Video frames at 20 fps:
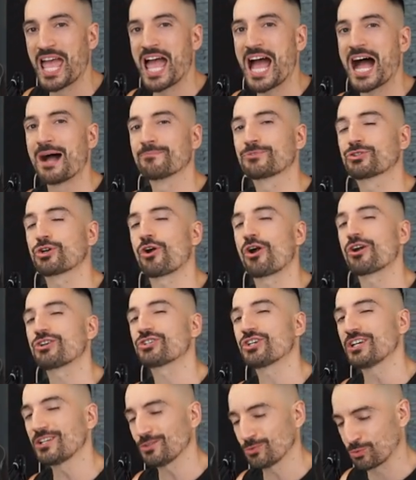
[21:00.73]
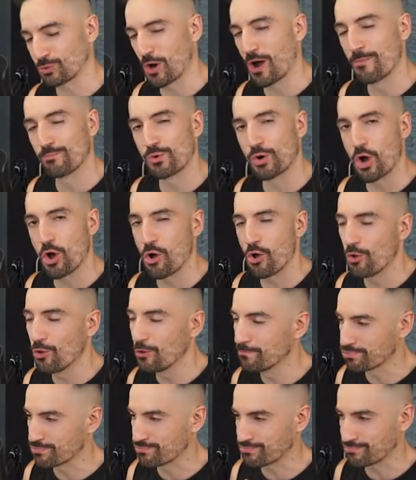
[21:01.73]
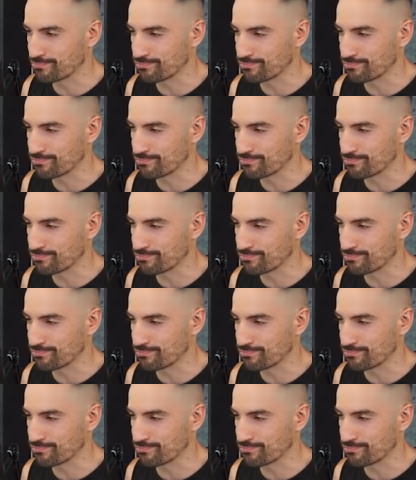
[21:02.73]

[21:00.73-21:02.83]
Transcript: I'm charging, drum roll, boom,